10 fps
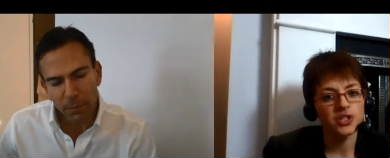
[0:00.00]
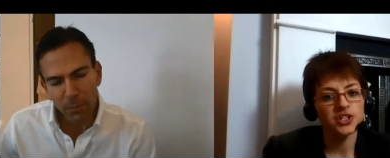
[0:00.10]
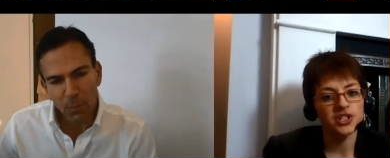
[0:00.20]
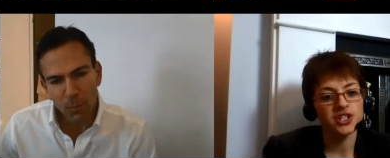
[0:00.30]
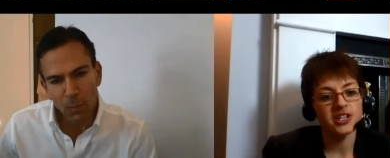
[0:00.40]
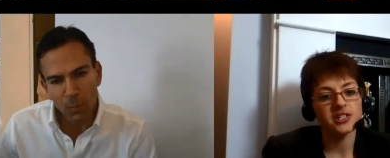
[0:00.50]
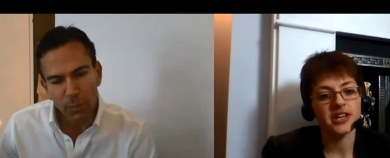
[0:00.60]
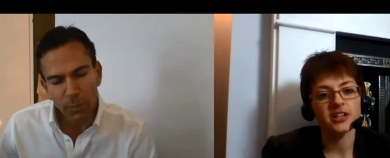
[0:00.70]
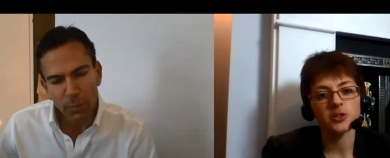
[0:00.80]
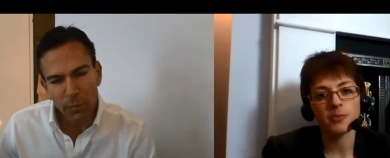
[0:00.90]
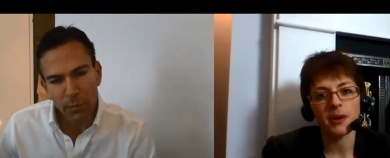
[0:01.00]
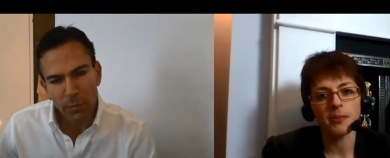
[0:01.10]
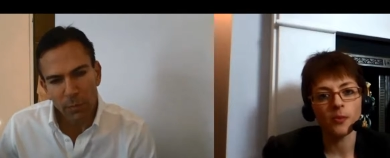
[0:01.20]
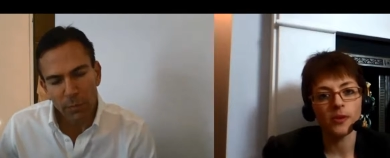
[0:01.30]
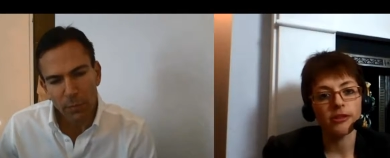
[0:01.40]
Speaker 1: would you suggest they
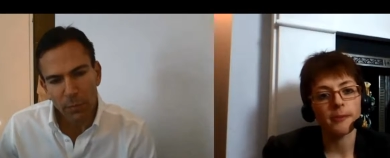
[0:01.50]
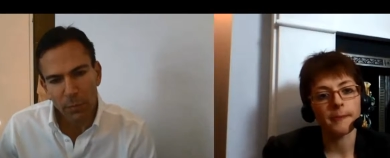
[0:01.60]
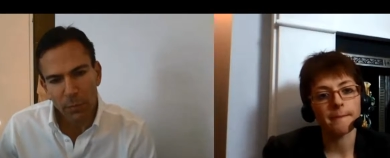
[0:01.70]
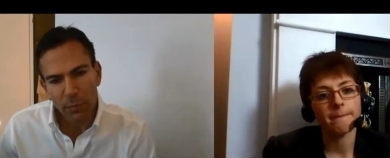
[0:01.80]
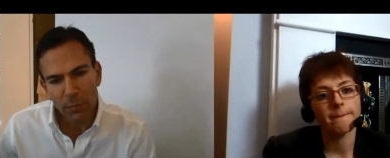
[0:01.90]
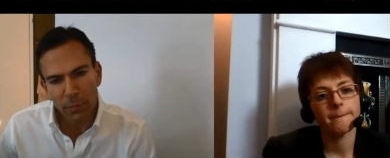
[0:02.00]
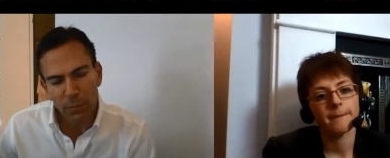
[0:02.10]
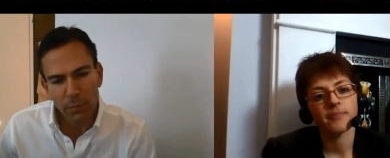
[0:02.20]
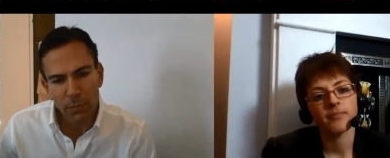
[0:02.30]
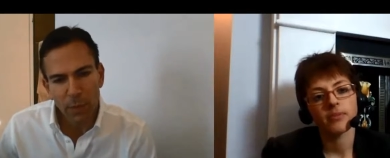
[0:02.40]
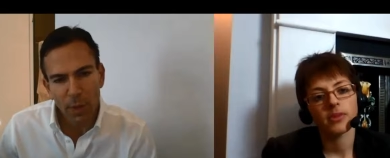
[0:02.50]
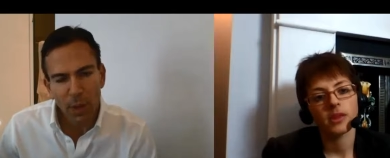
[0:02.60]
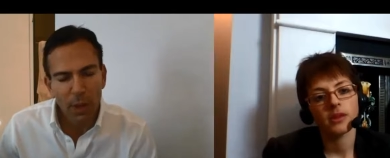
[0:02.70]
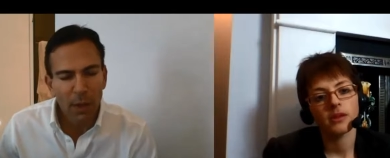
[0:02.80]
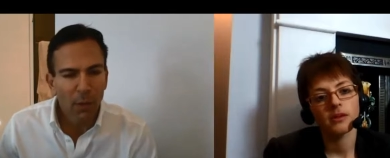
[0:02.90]
experiment with
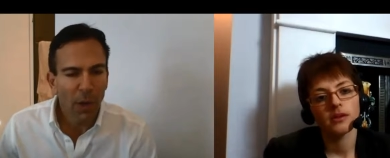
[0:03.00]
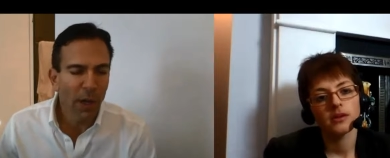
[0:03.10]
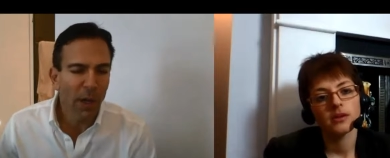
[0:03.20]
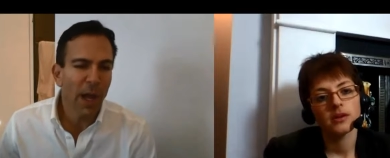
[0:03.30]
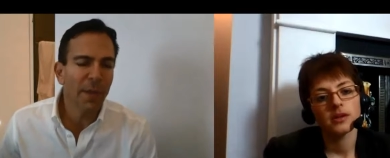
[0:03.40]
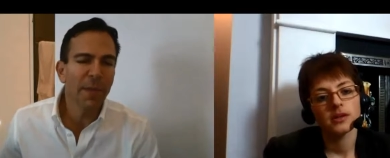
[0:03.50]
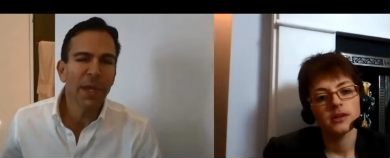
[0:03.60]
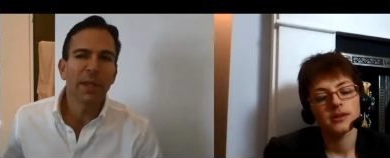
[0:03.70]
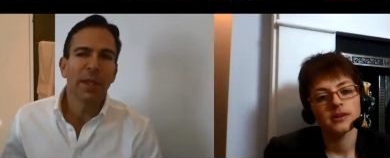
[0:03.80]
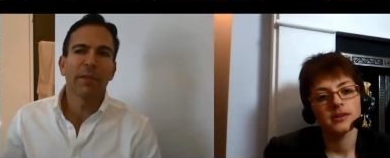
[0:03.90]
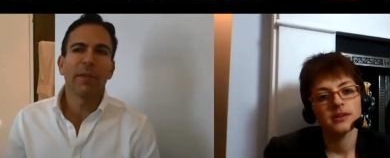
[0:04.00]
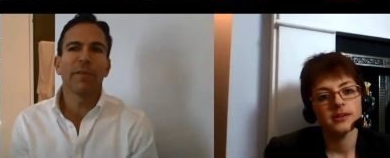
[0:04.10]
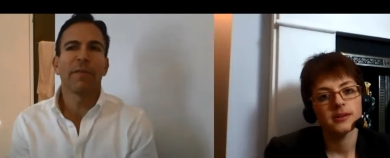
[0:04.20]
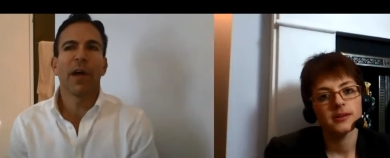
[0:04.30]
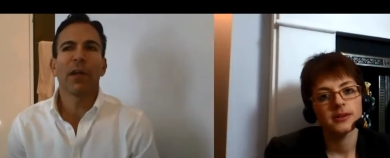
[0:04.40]
Speaker 2: well i mean
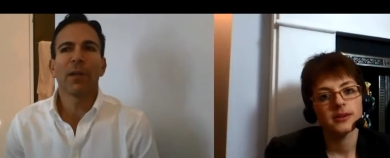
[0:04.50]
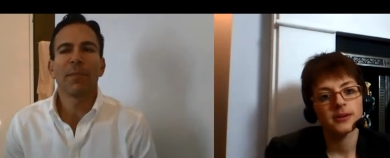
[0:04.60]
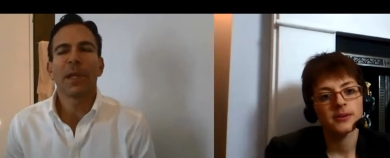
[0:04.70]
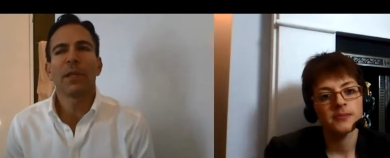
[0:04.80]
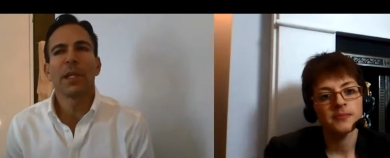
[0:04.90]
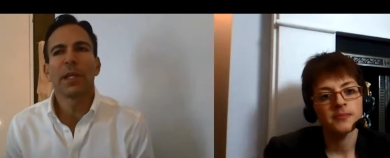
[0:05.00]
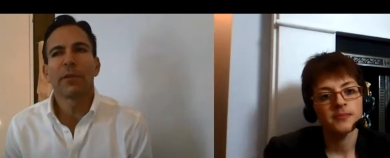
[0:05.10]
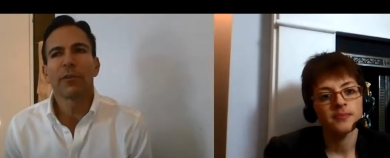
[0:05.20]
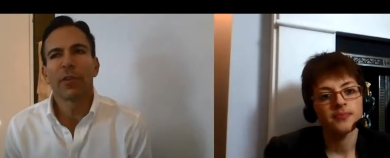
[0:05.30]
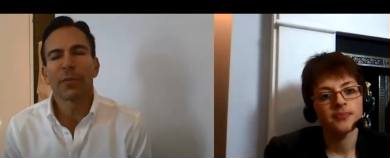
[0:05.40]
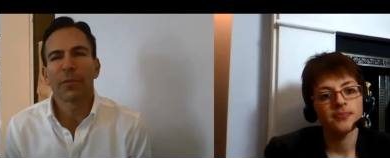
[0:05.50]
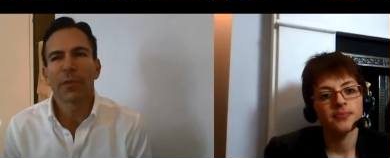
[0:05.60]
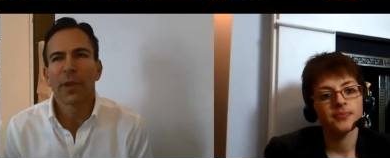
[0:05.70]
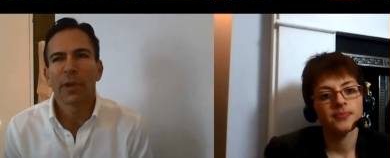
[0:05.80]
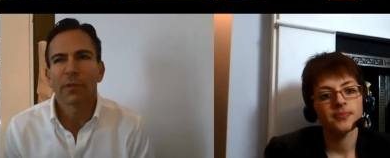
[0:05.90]
developing leadership
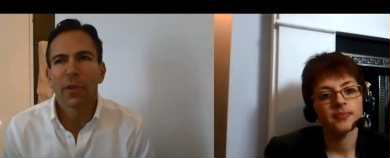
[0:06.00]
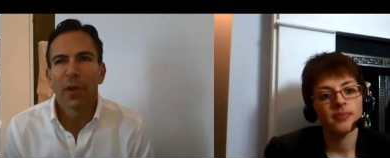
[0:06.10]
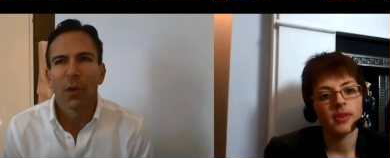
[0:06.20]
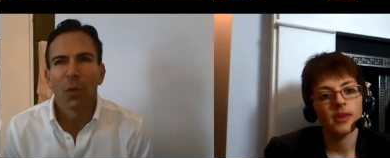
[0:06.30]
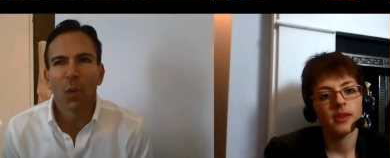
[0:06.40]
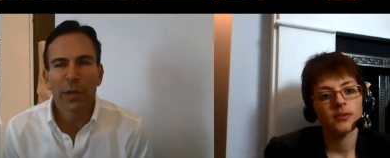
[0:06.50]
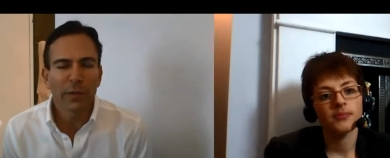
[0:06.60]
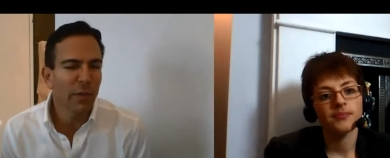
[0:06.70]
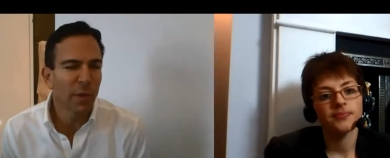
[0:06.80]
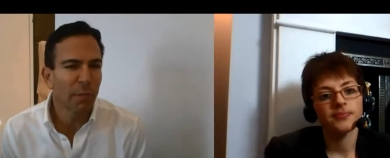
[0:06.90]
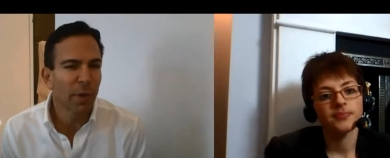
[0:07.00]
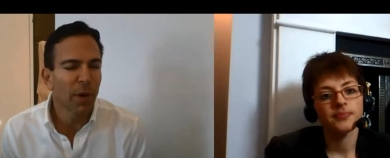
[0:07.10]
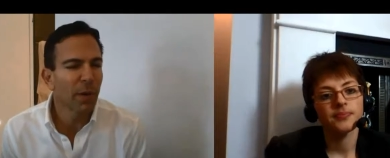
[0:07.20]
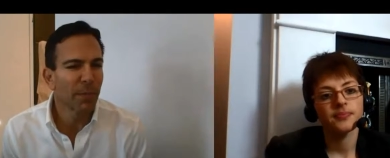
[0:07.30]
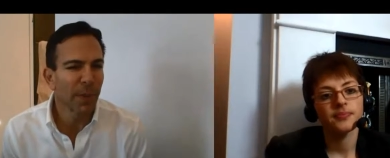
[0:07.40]
skills what's the
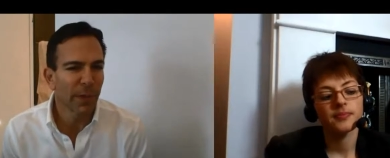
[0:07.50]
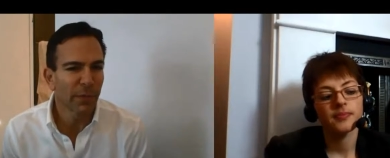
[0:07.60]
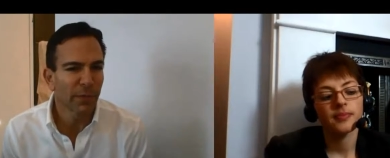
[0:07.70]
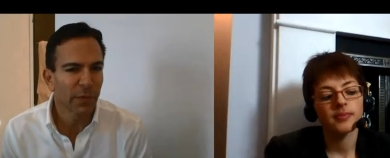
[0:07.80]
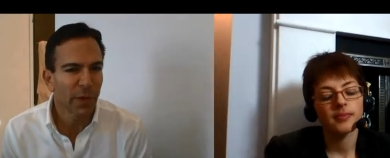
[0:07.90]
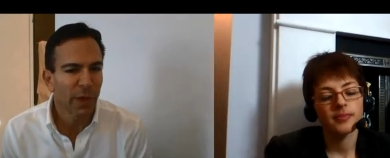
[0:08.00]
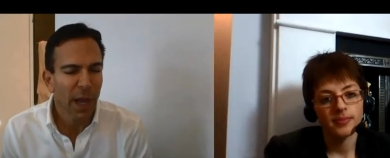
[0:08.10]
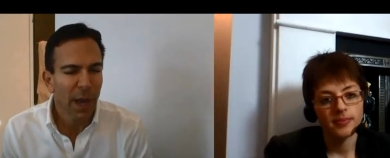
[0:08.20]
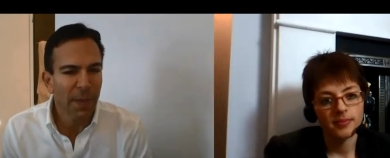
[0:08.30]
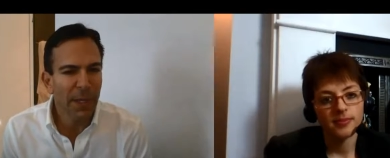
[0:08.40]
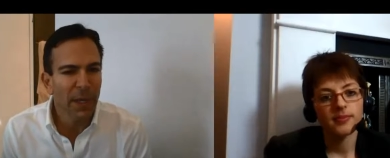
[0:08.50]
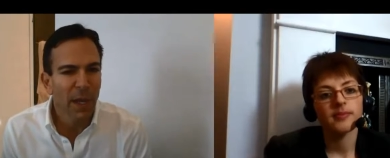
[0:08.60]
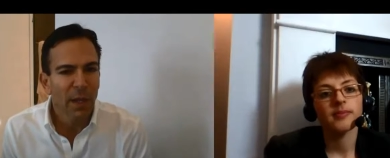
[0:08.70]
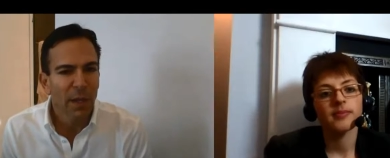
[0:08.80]
purpose i mean